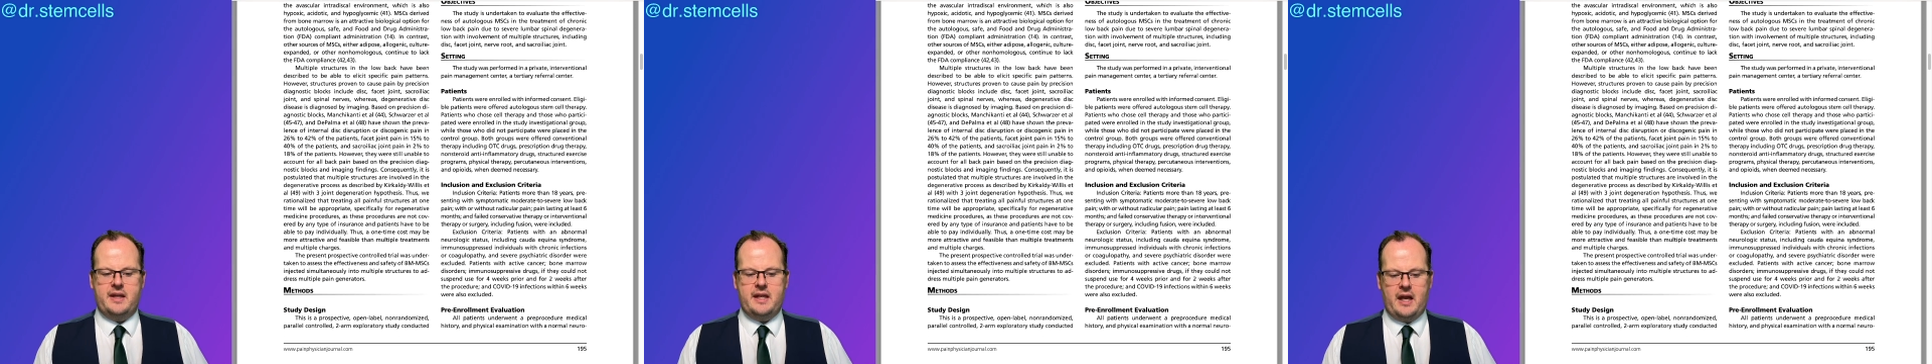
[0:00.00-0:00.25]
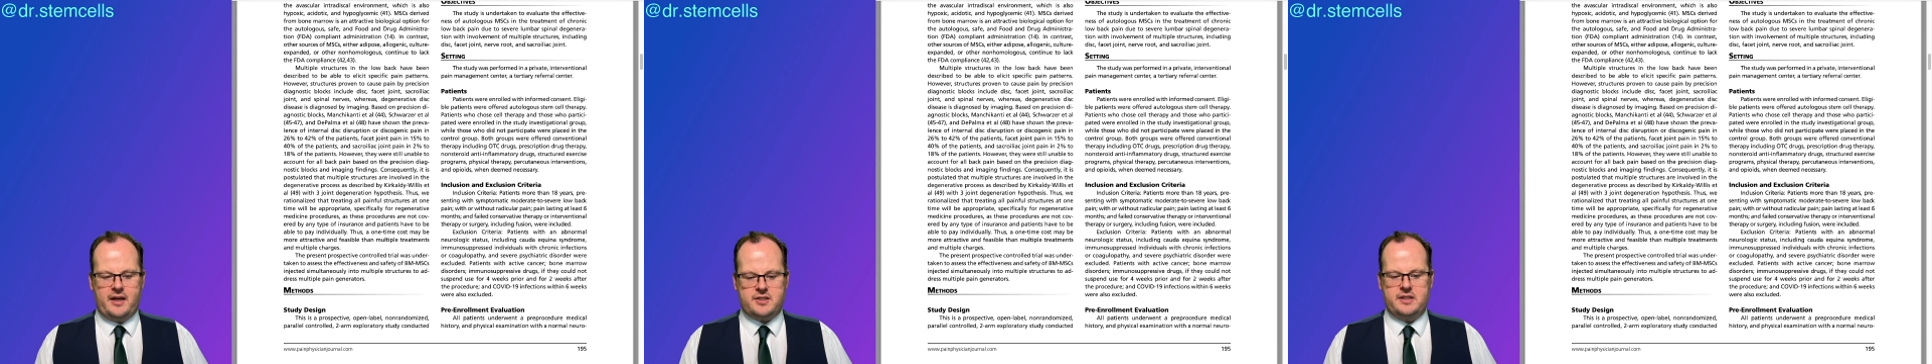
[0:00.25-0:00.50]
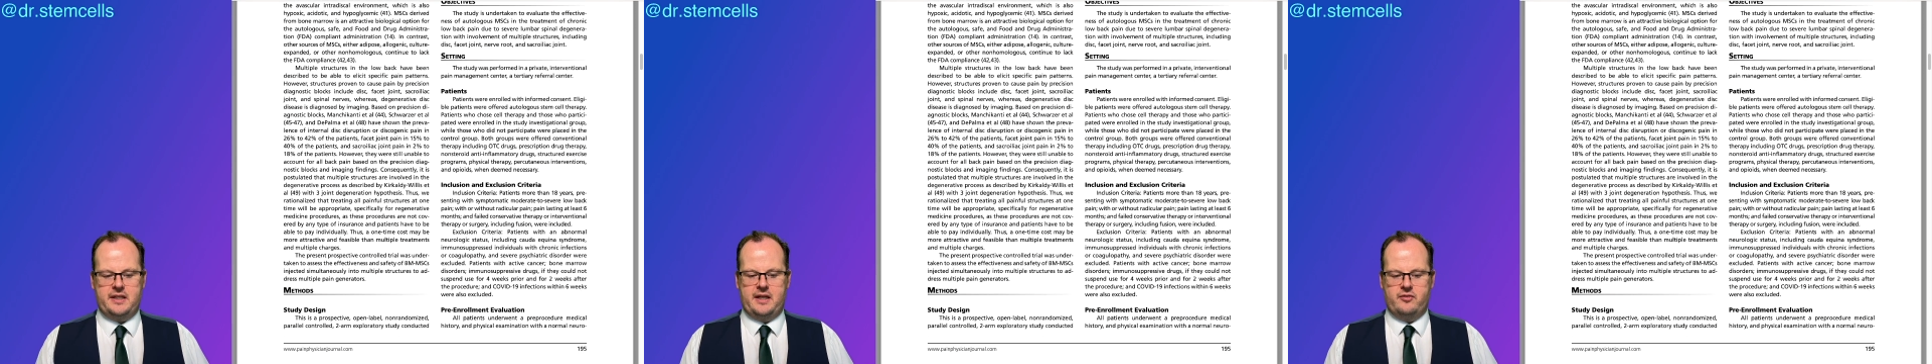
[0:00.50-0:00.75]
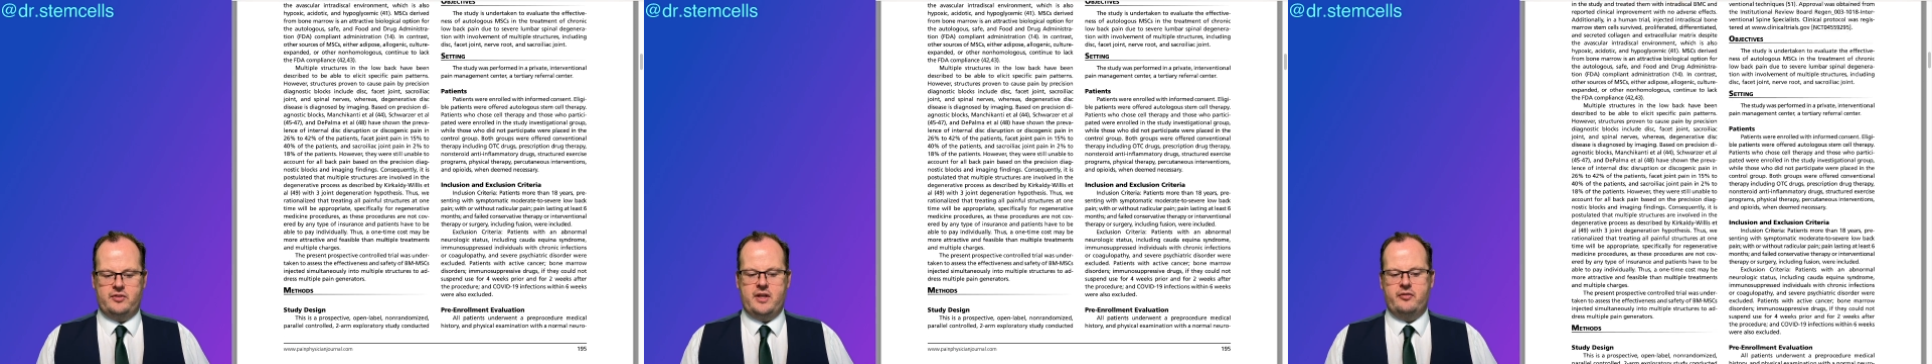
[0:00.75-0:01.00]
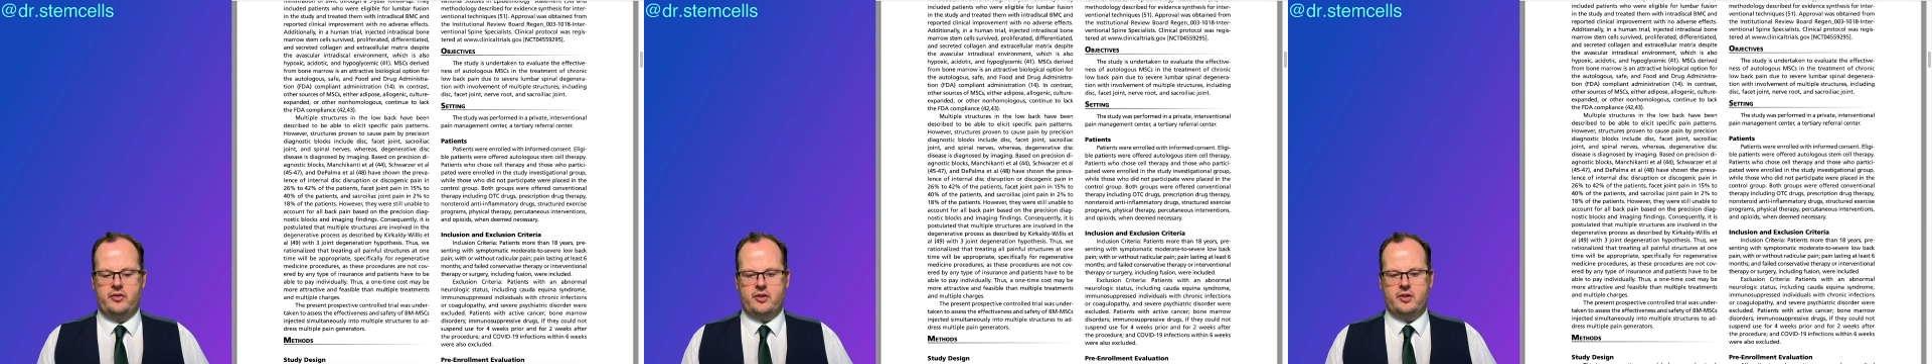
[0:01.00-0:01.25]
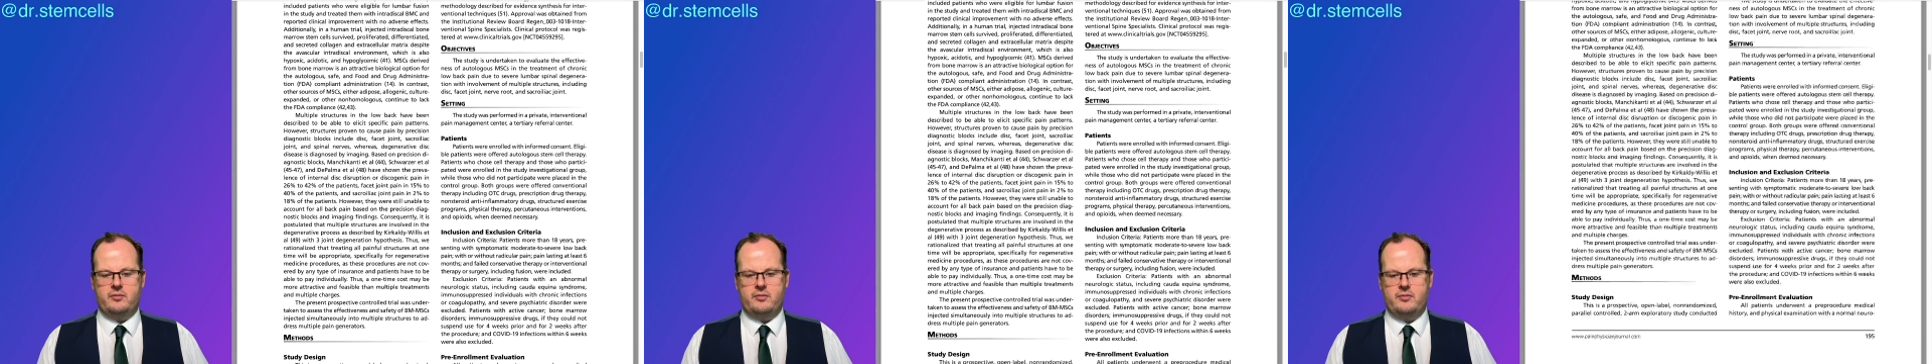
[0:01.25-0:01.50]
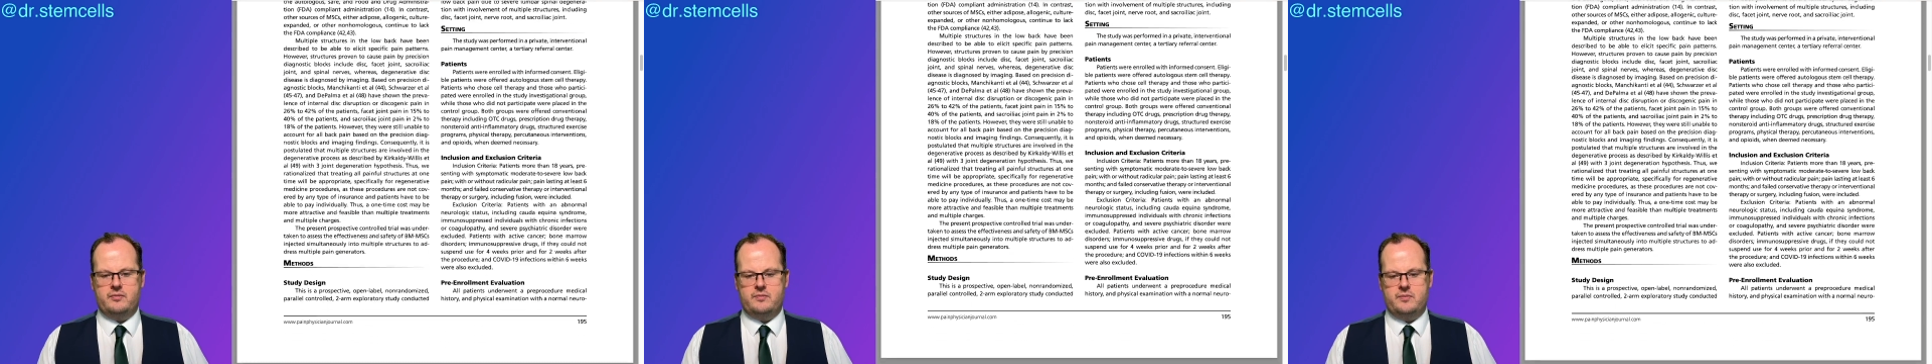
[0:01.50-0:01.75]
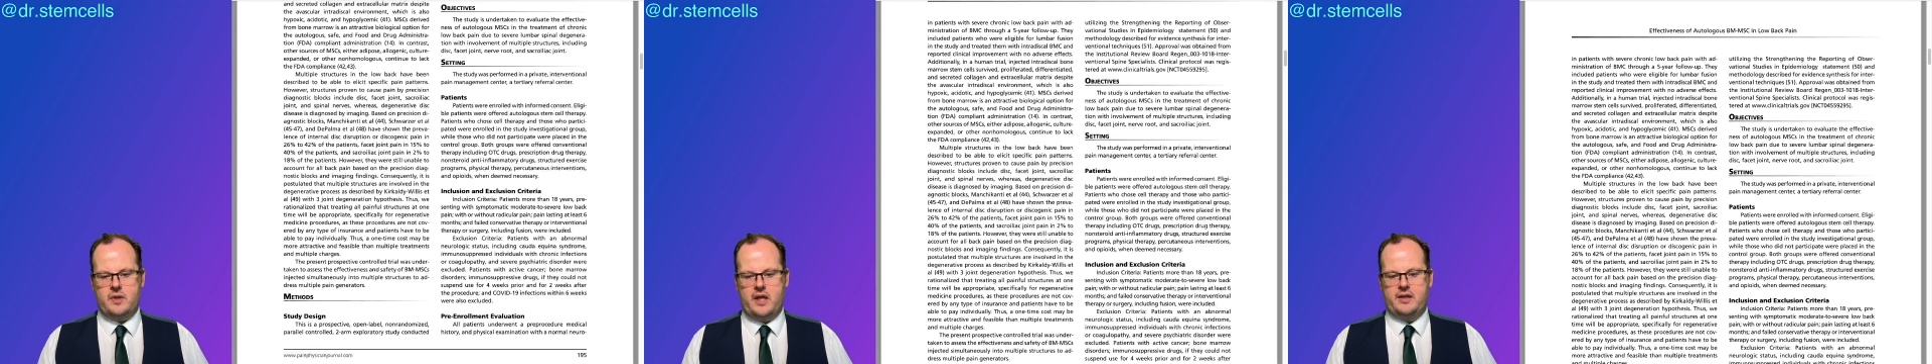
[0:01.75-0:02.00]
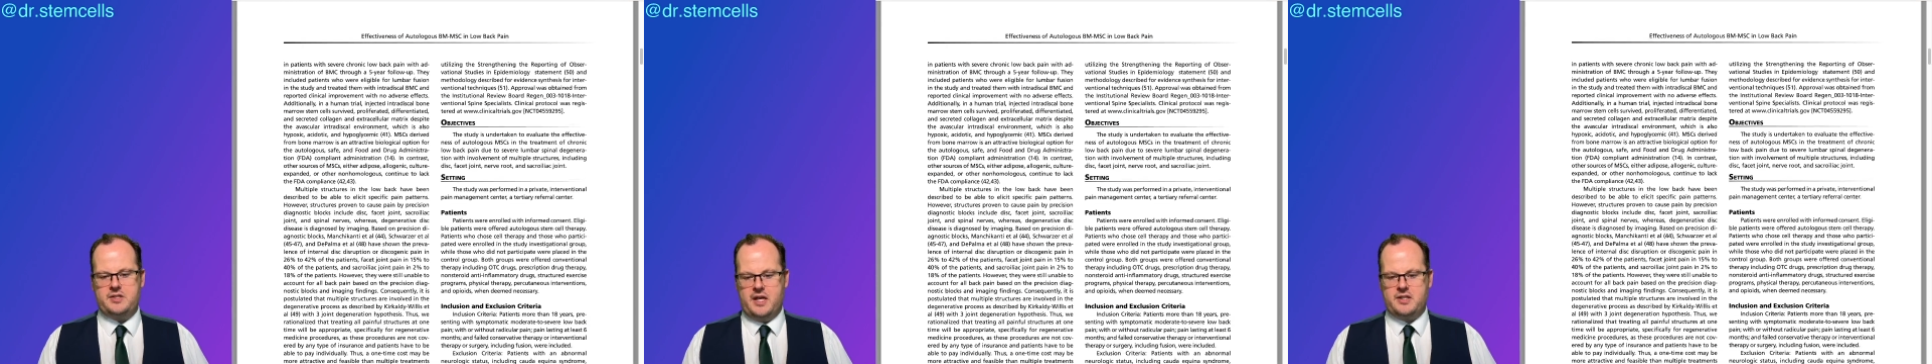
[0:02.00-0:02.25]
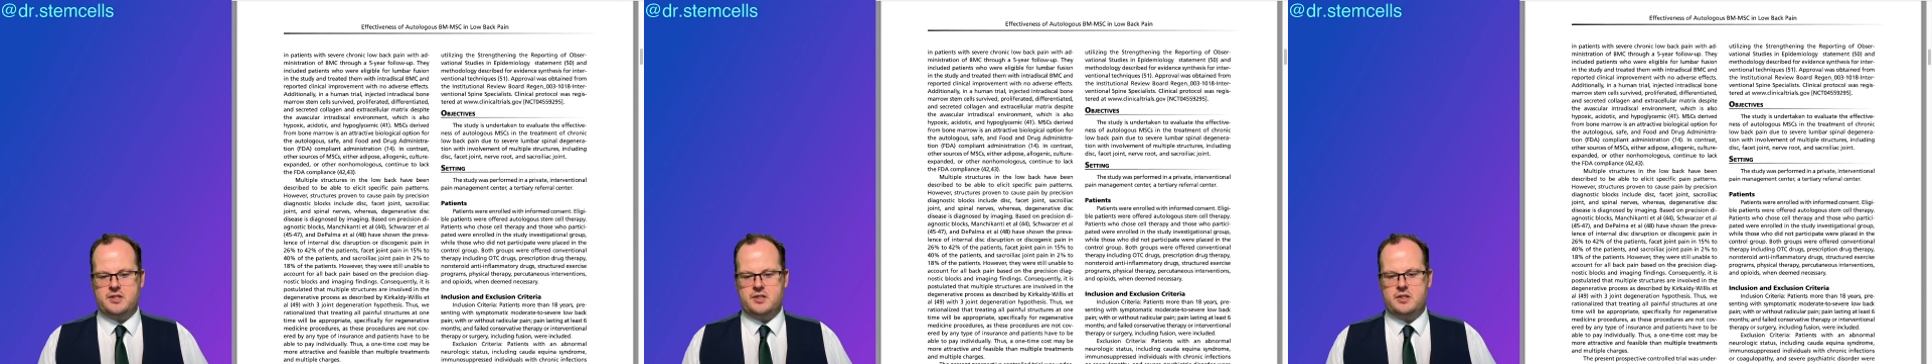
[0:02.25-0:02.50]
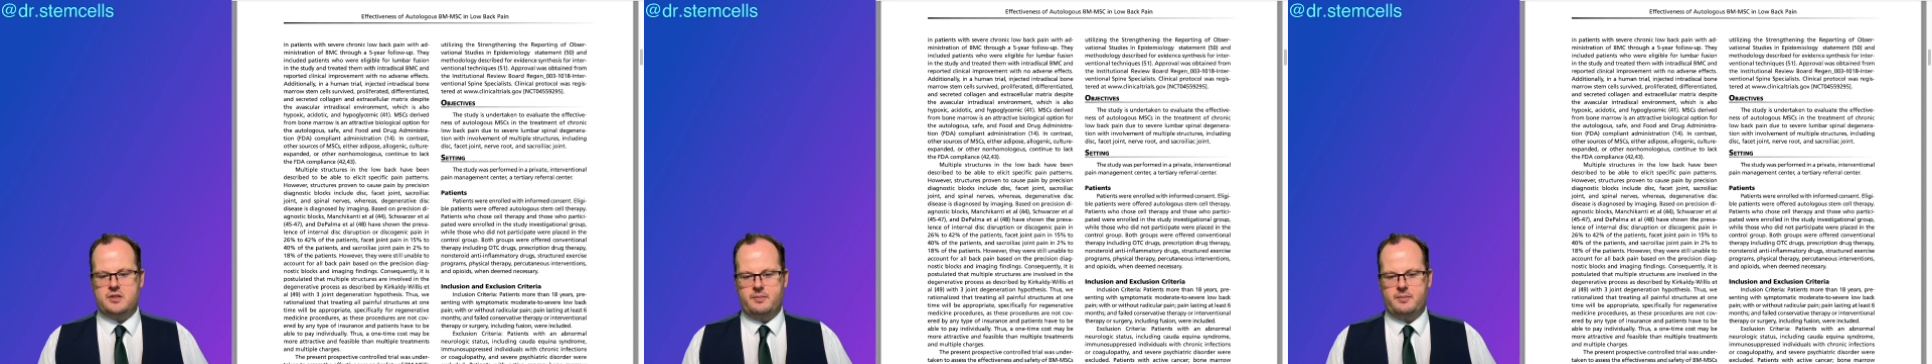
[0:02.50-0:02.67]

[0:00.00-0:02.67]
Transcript: They actually give different injections